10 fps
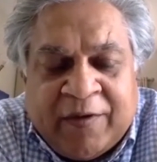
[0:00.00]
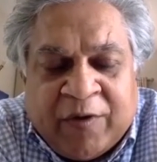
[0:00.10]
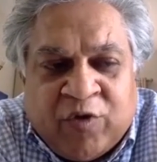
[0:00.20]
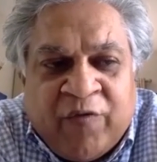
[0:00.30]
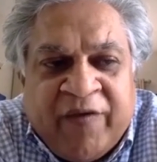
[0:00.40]

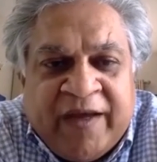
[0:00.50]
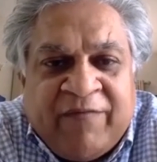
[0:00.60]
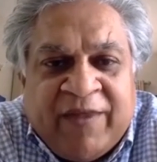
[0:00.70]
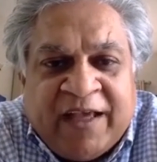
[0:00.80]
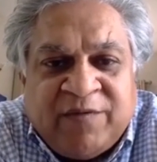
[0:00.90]
COVID,
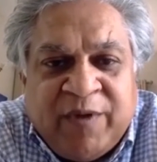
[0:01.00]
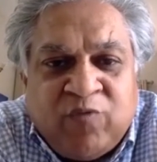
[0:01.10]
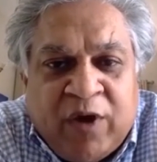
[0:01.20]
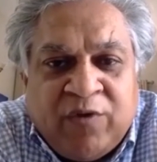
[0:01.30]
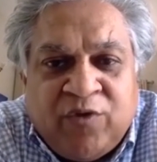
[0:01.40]
if there's been
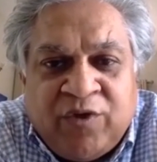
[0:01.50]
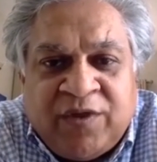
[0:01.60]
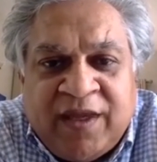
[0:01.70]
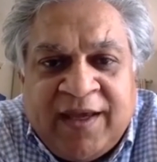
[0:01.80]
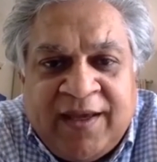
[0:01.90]
one good
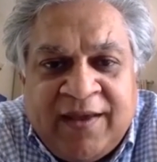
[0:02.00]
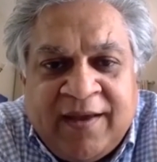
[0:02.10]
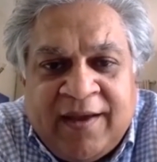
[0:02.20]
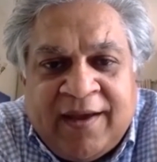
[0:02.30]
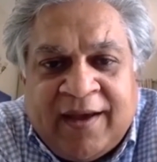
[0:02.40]
thing
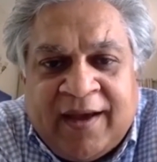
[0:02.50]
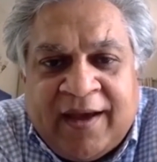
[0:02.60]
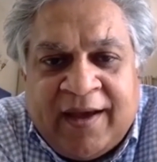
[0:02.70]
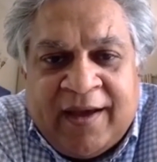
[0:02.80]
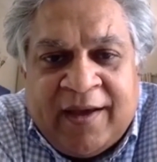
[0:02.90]

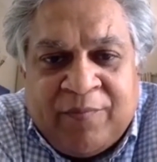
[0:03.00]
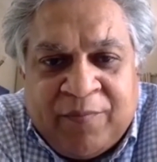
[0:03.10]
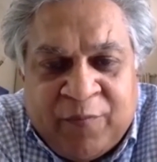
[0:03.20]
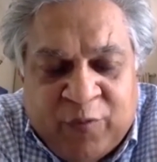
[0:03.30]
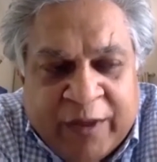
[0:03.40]

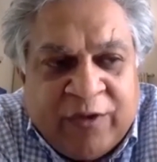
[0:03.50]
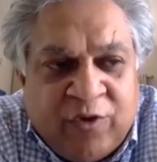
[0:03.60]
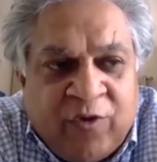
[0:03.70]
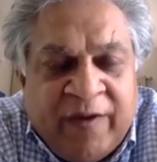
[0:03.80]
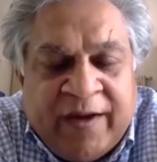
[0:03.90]
with
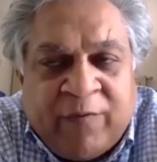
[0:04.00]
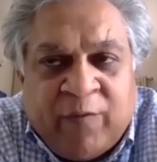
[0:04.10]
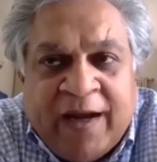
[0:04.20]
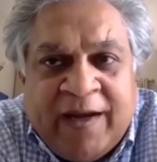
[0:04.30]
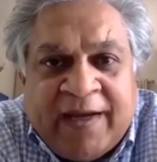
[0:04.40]
COVID,
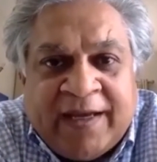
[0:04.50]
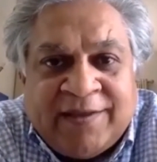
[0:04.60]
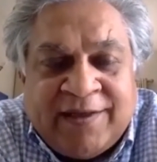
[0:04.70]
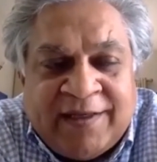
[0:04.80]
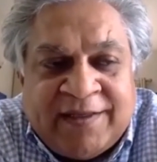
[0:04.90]
while it has
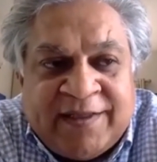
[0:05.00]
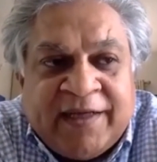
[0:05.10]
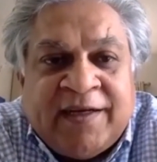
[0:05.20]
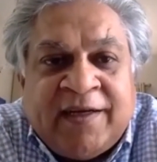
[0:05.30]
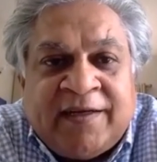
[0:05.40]

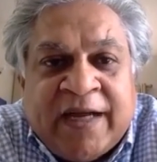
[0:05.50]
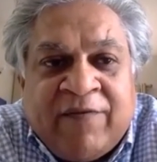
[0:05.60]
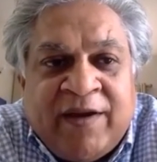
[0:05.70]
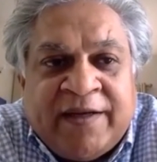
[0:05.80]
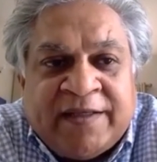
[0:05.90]
restricted
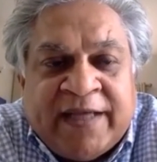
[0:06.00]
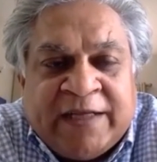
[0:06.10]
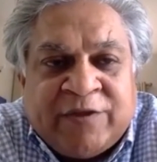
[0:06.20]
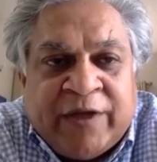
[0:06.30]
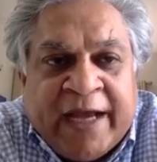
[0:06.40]
travel, it has
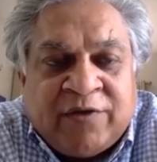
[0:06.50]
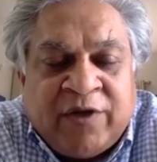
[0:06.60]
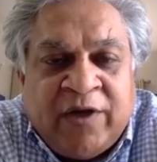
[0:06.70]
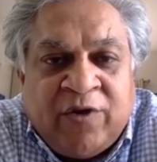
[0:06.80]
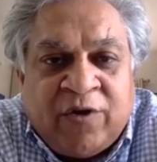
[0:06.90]

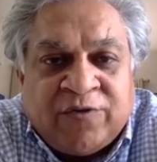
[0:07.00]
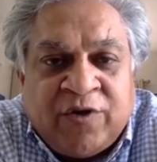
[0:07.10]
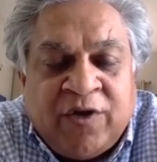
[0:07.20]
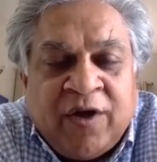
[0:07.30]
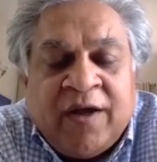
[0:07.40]
actually
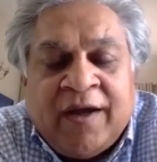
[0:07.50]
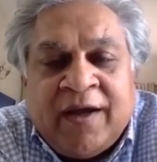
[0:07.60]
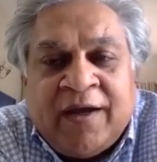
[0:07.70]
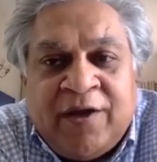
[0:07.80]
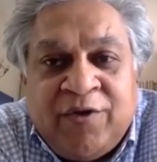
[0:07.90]
also
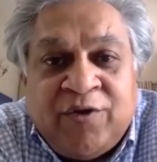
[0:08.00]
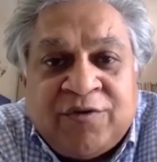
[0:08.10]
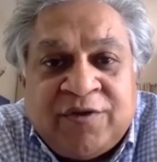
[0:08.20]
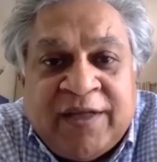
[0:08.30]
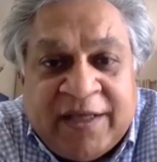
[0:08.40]

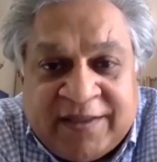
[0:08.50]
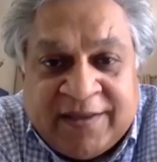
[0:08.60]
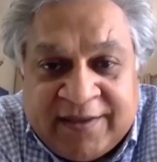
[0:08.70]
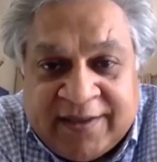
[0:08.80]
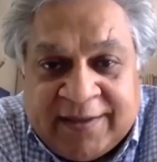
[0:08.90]
reduced
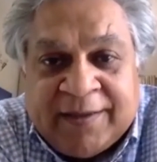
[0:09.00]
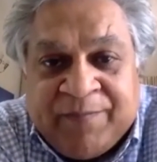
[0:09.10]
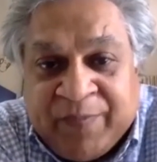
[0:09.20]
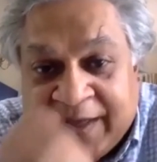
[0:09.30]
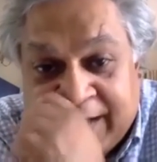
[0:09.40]
distances
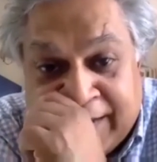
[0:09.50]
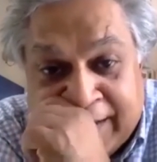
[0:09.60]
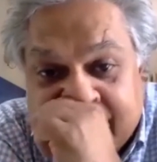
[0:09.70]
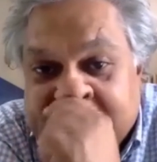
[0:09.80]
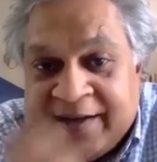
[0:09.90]

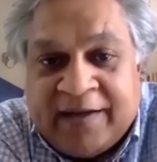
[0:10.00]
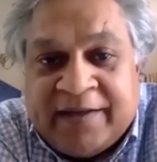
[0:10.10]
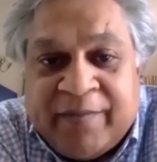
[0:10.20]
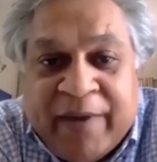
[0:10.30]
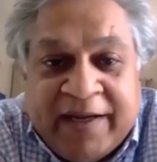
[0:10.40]
in a
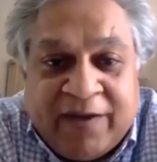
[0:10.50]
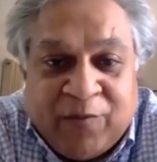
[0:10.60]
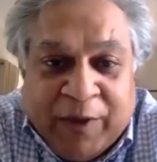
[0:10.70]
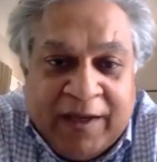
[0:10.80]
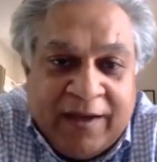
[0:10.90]
dramatic
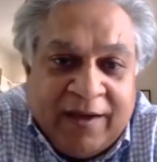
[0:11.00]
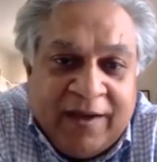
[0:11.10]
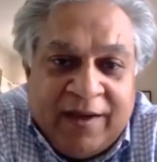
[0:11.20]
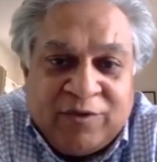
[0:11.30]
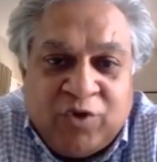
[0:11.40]
way.
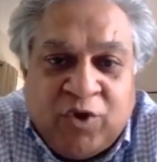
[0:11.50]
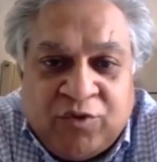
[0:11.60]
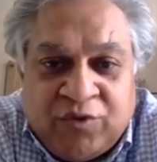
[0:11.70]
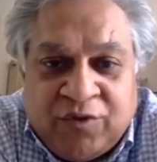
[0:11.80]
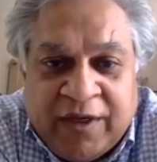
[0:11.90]

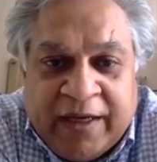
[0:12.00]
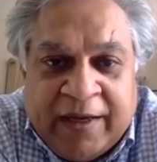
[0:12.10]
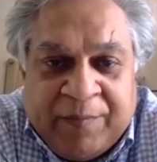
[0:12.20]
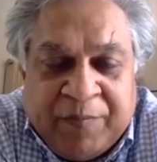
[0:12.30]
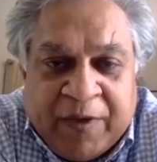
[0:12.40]
So
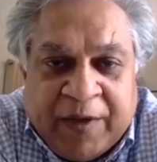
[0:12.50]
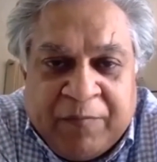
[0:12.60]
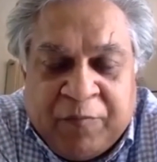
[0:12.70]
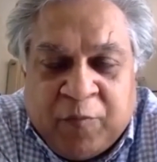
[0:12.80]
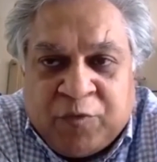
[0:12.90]
2
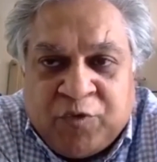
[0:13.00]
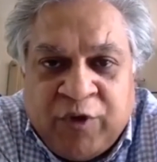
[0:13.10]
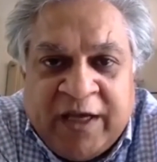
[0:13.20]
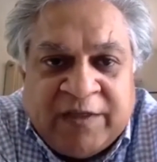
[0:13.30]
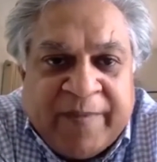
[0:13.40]

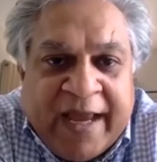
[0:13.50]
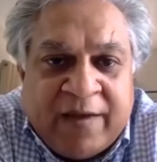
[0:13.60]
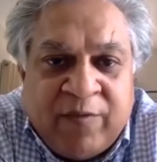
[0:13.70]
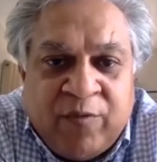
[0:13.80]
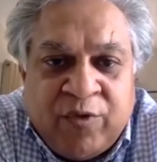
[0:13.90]
years
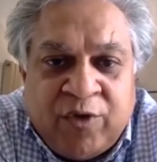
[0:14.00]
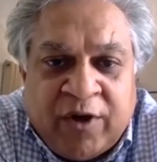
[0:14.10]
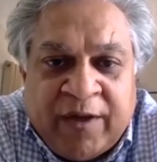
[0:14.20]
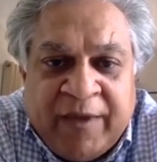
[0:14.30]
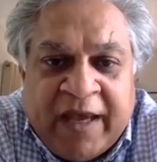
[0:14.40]
back, we would
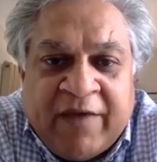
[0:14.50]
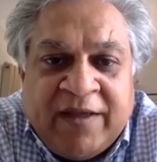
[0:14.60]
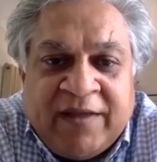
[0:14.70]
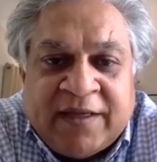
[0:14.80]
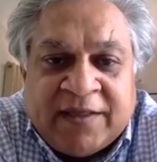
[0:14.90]
not be
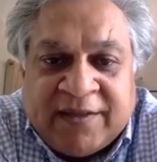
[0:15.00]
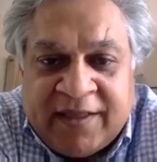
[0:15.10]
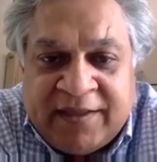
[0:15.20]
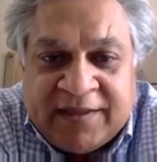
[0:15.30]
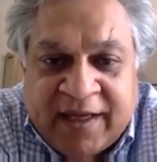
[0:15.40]
having such a
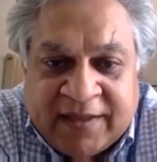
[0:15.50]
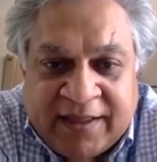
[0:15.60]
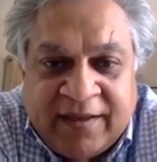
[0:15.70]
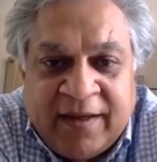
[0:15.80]
discussion,